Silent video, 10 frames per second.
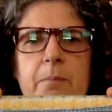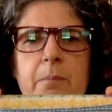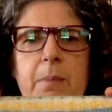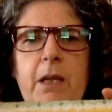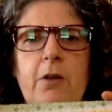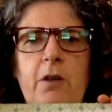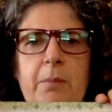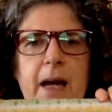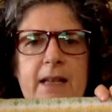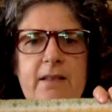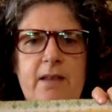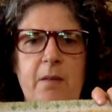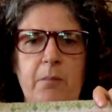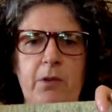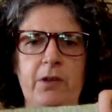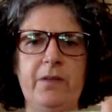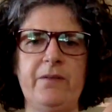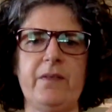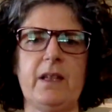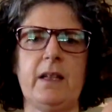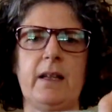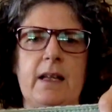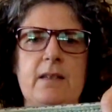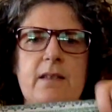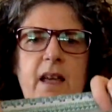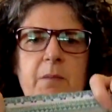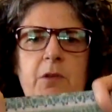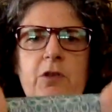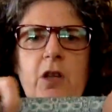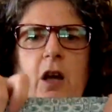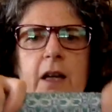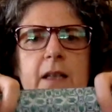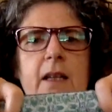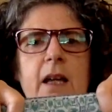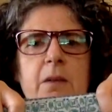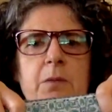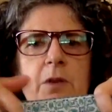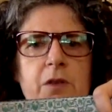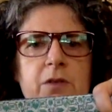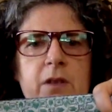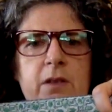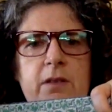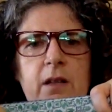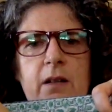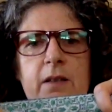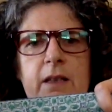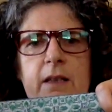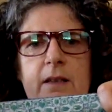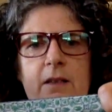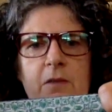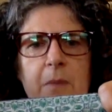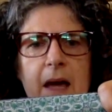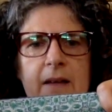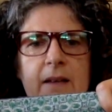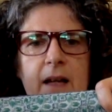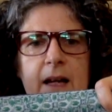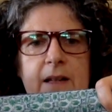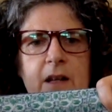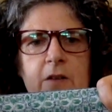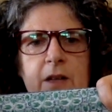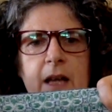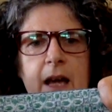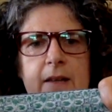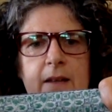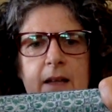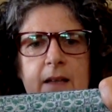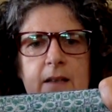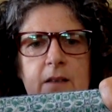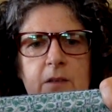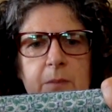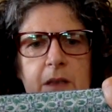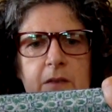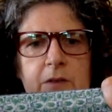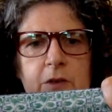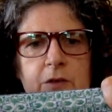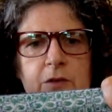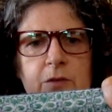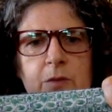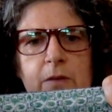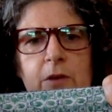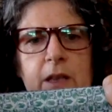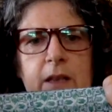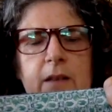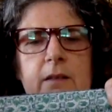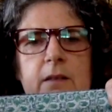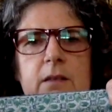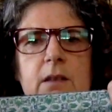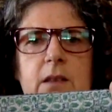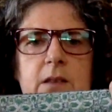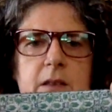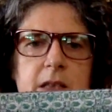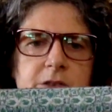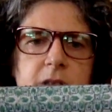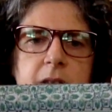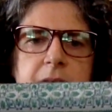peacock band sampler. Last time you saw it, I was starting this band. I only had like a little bit of those swiveling stitched,